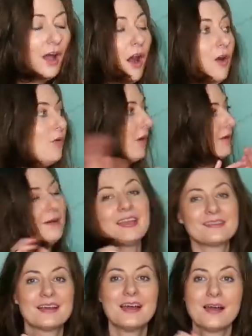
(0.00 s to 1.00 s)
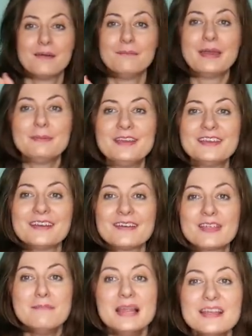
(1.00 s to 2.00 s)
Oh, wait, maybe
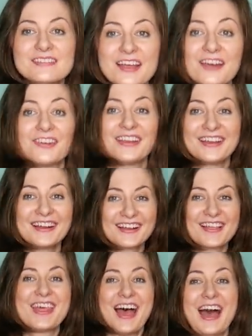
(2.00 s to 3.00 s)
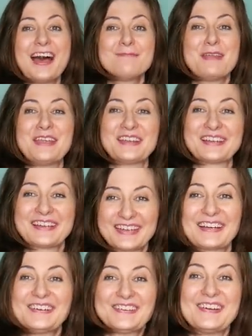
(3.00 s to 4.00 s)
the military, the army
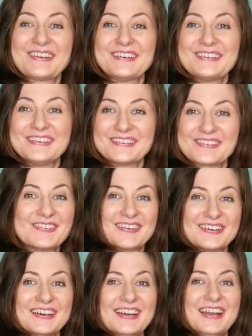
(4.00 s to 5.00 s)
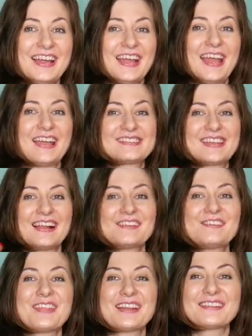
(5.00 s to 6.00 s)
could knock on your door and tell
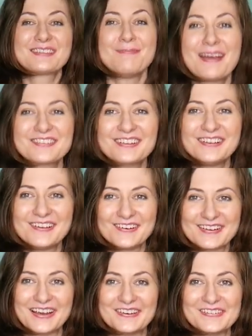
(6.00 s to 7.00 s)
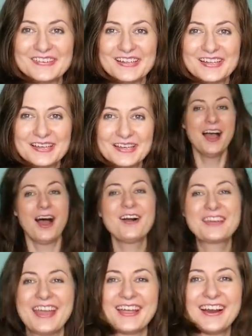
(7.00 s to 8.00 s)
you that it's martial law now.
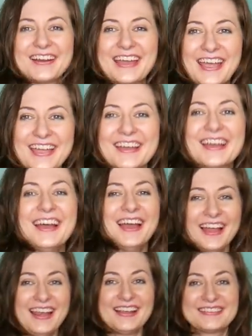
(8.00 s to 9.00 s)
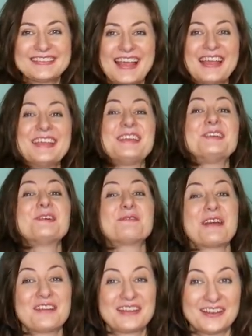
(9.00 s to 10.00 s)
Okay, let's say you're
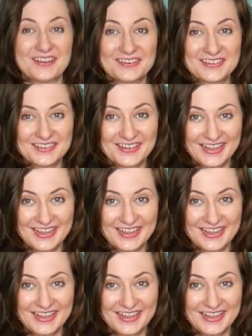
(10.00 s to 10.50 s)
wearing a lockdown